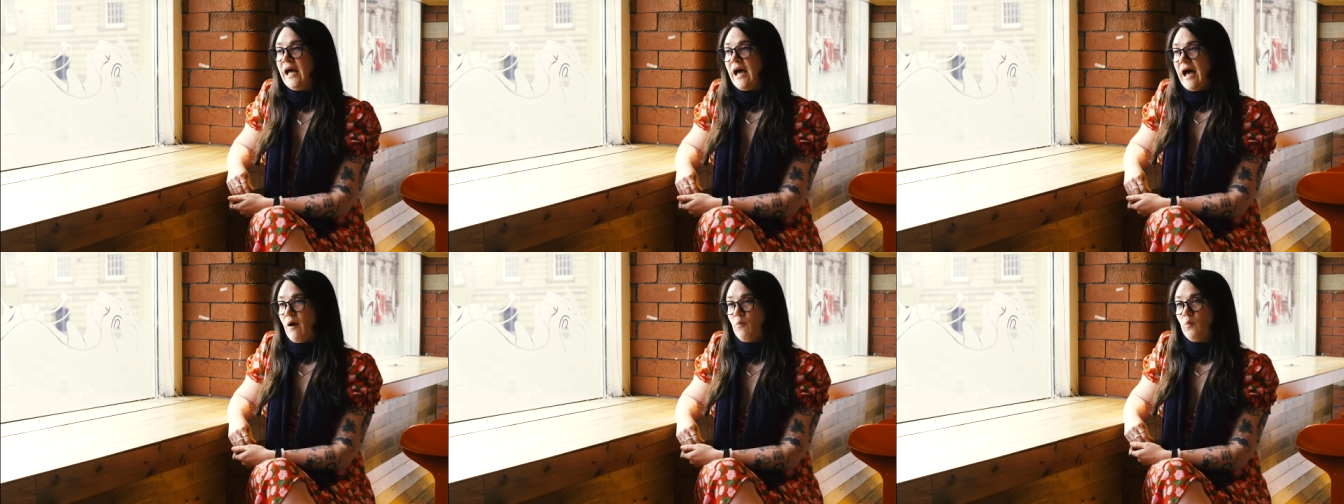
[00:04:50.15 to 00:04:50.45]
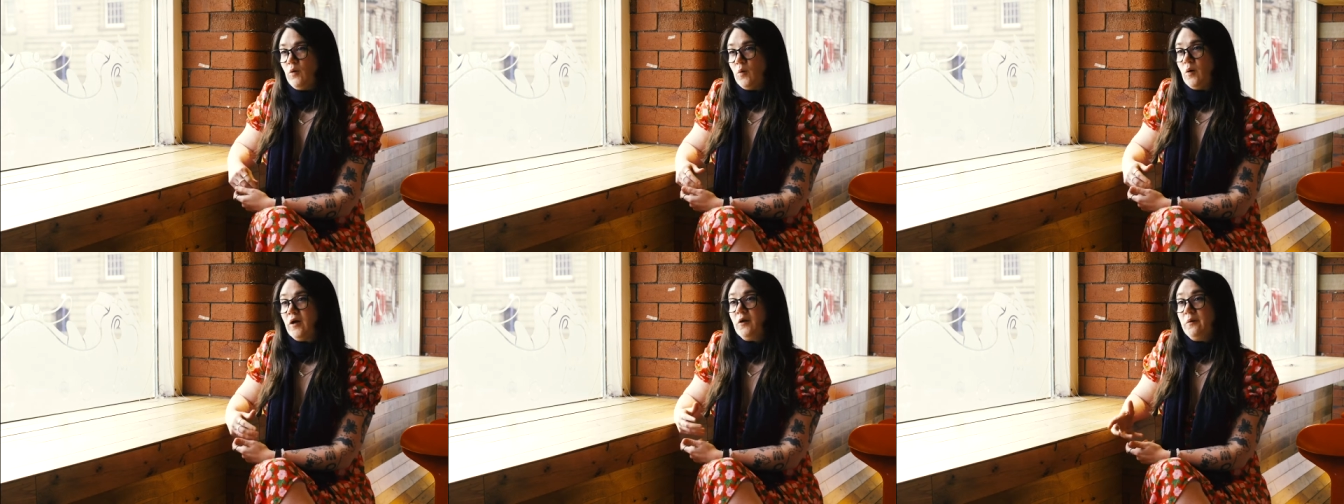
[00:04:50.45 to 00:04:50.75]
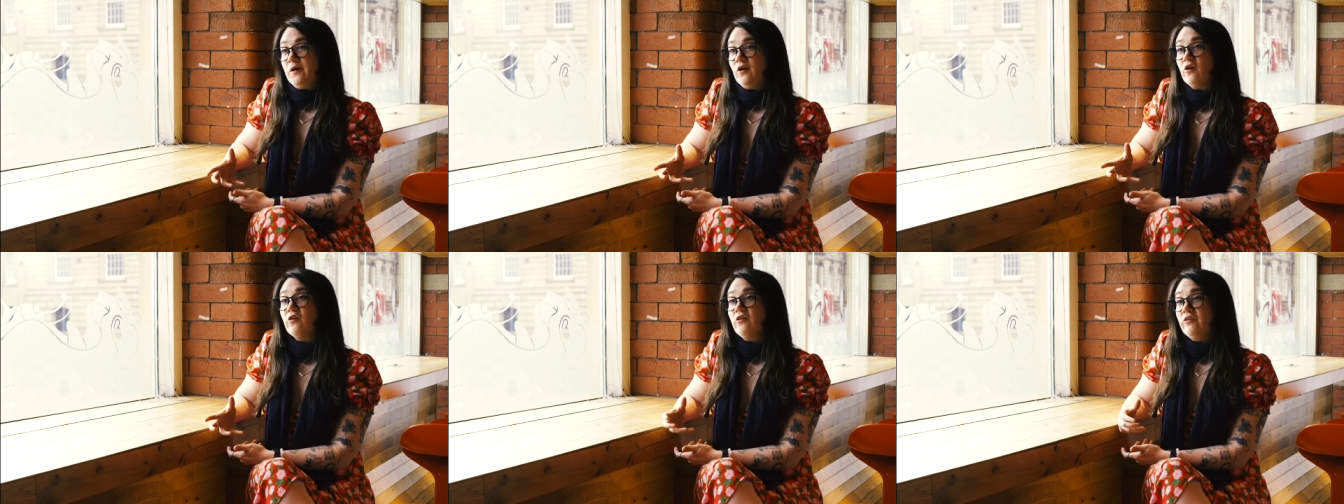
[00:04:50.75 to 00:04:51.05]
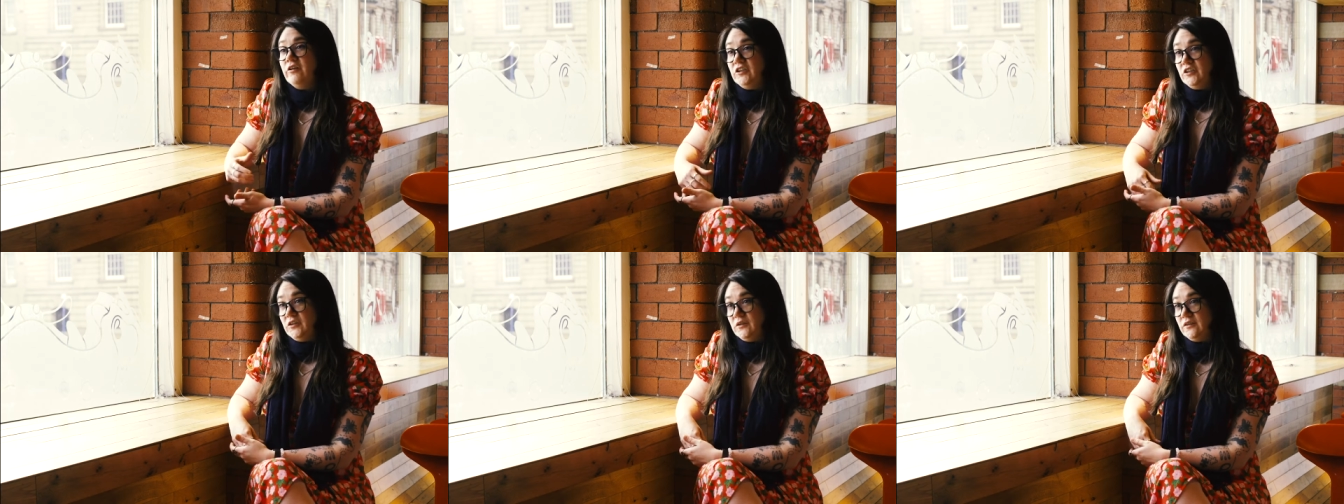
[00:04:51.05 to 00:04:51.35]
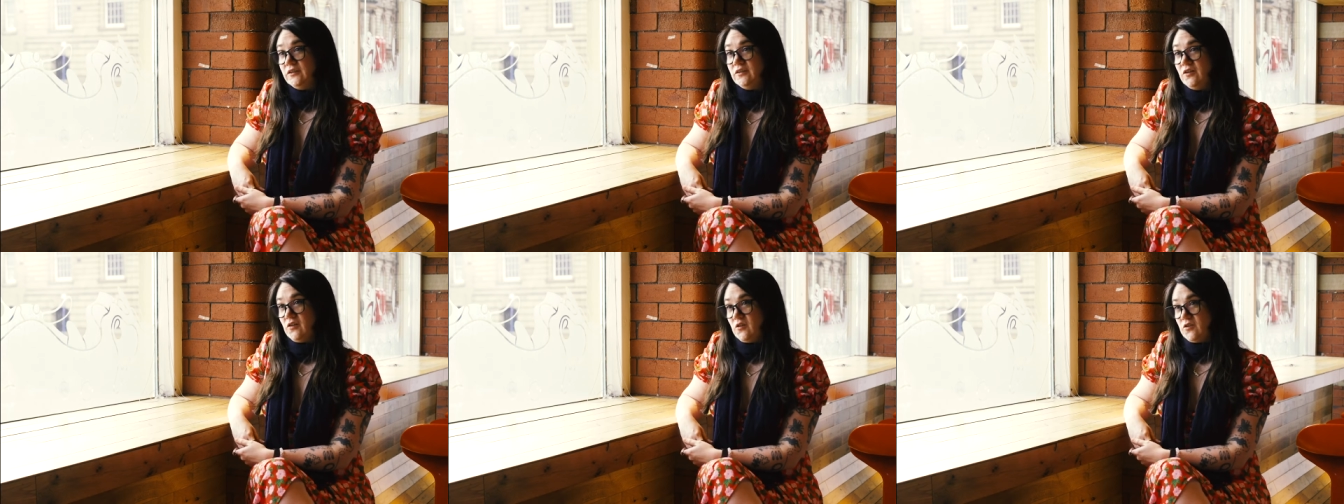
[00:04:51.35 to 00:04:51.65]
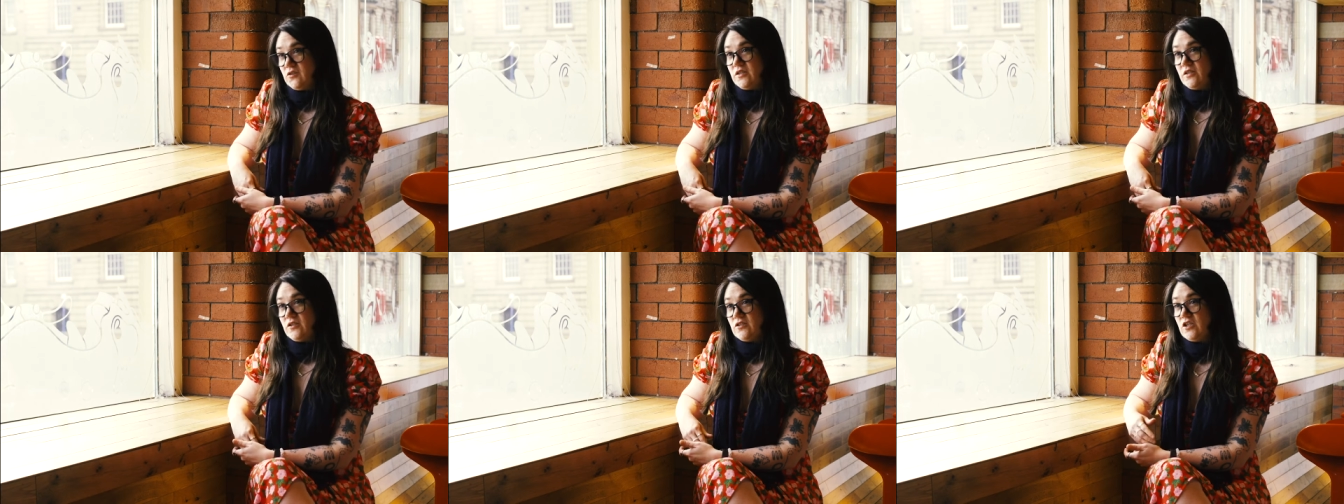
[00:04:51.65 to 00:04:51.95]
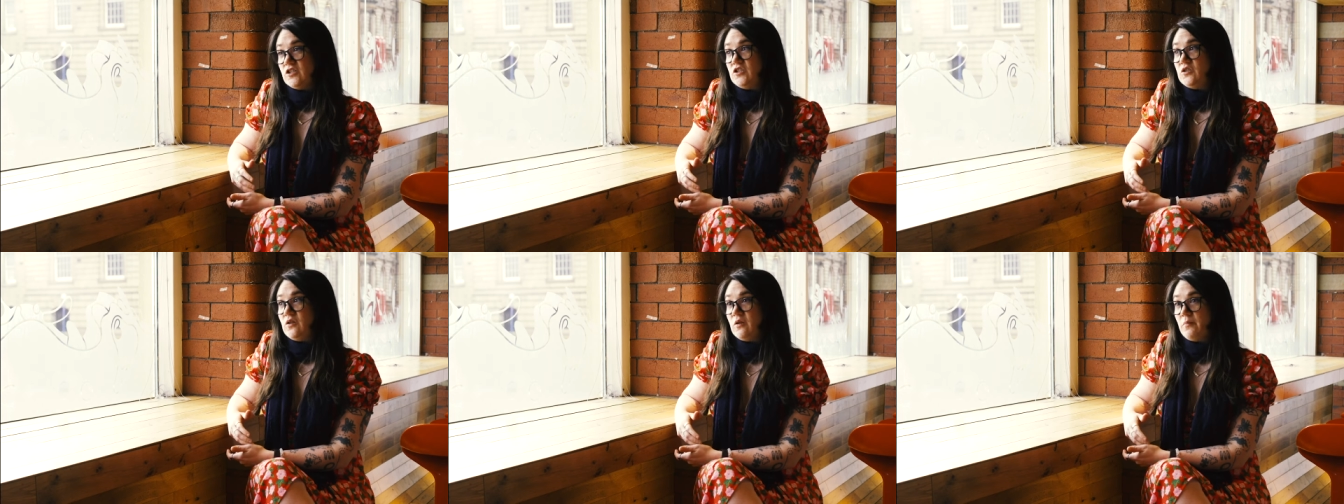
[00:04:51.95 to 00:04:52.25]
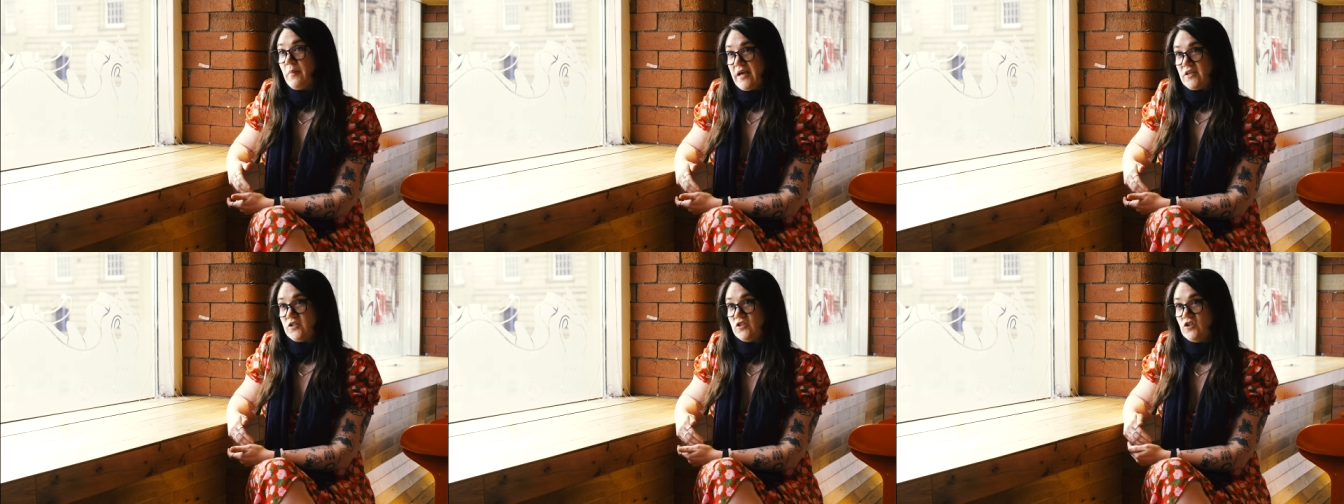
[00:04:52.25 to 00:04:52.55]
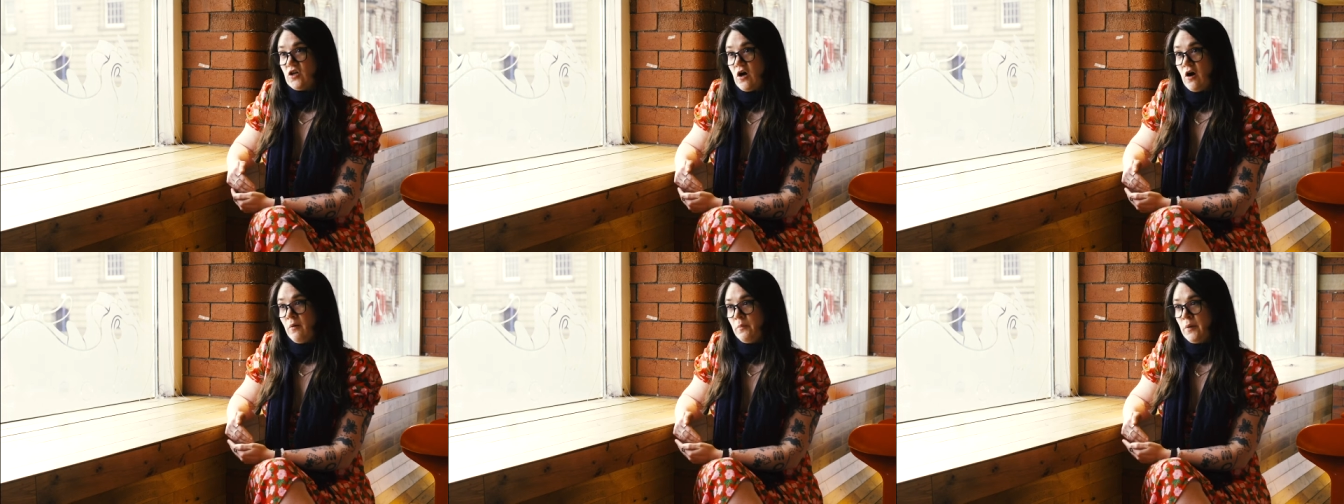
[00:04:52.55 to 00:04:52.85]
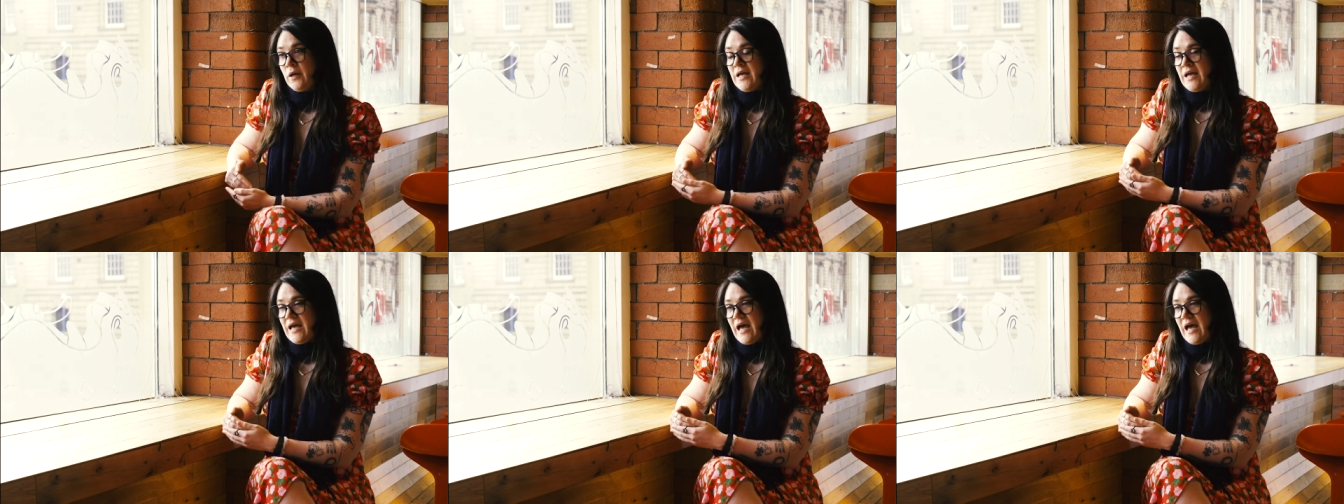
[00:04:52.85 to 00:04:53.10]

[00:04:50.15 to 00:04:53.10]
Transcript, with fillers: and we want to encourage you to to do the best job